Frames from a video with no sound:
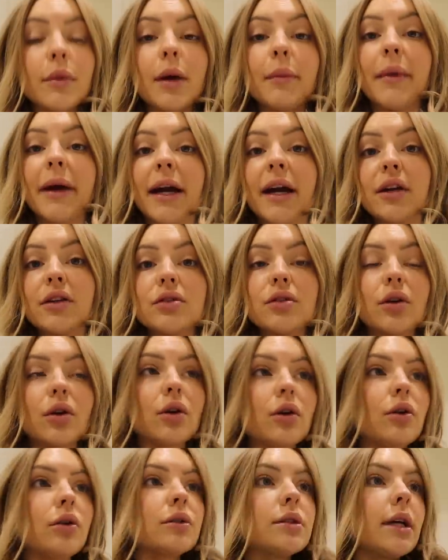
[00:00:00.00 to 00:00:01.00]
My hair is
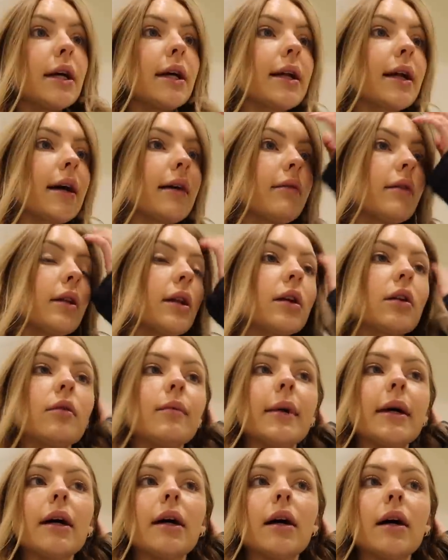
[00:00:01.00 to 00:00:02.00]
curled and I have a little
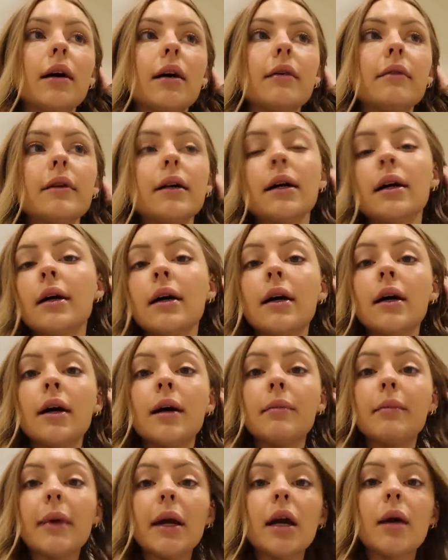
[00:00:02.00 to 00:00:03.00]
bit of
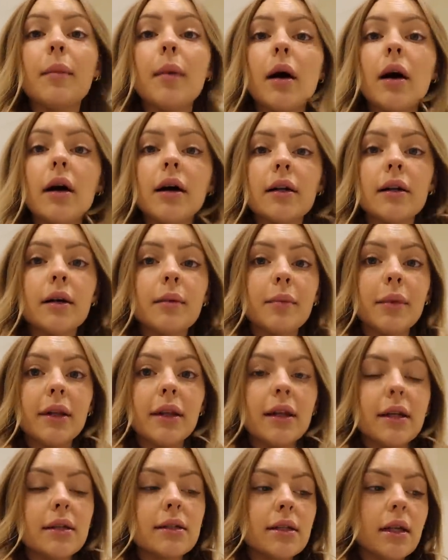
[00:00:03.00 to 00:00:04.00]
makeup on, but
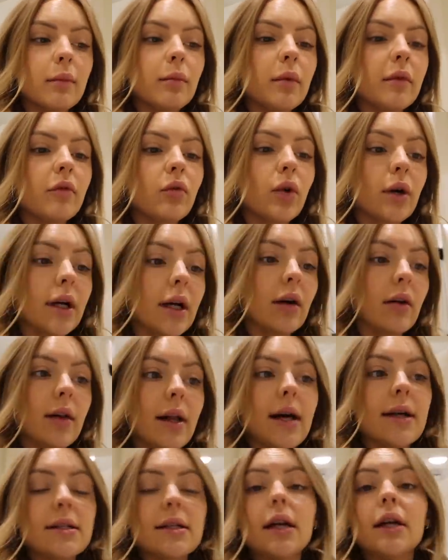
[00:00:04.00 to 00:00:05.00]
this type of workout
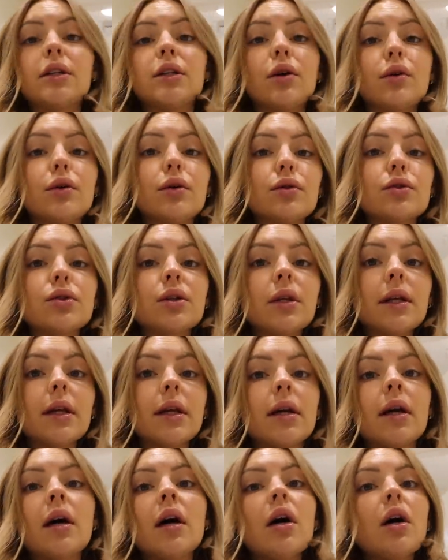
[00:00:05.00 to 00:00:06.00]
class, I don't
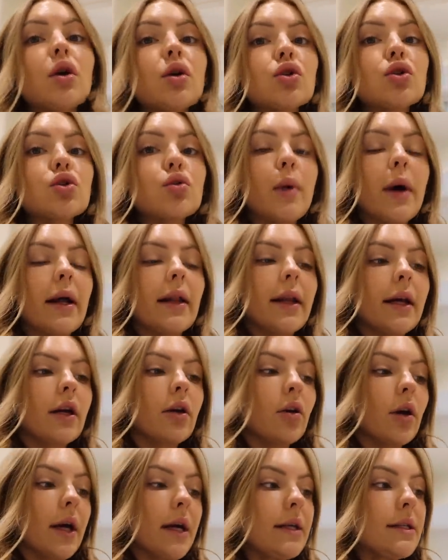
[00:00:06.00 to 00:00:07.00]
usually sweat like
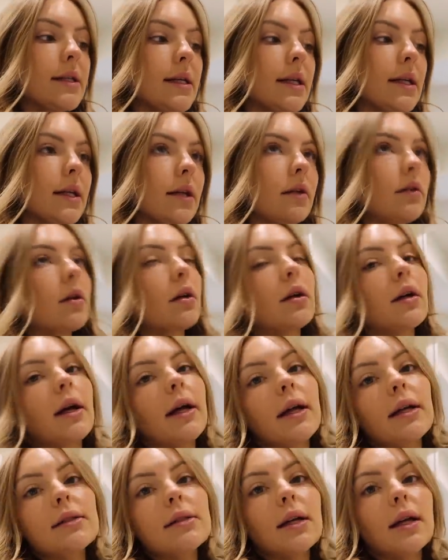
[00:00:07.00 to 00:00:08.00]
crazy, or I
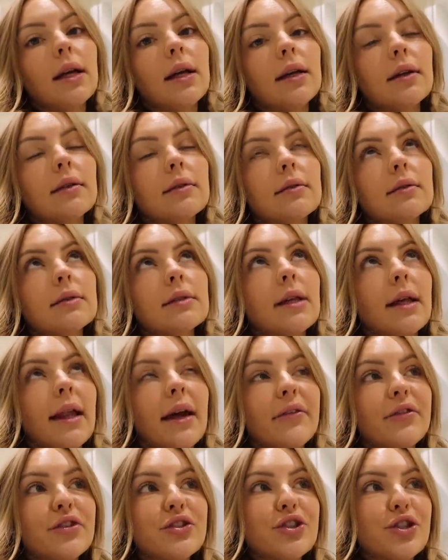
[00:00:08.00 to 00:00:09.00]
guess I can't say
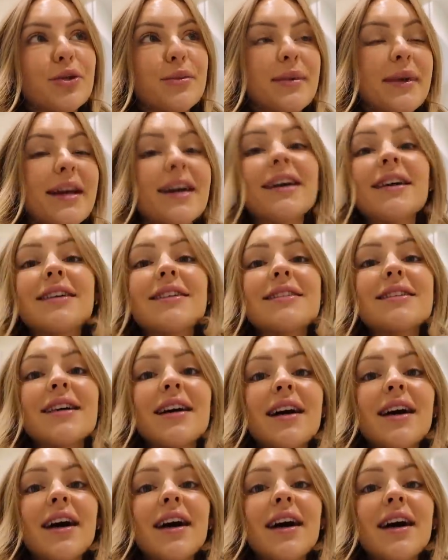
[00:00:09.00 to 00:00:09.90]
that for sure because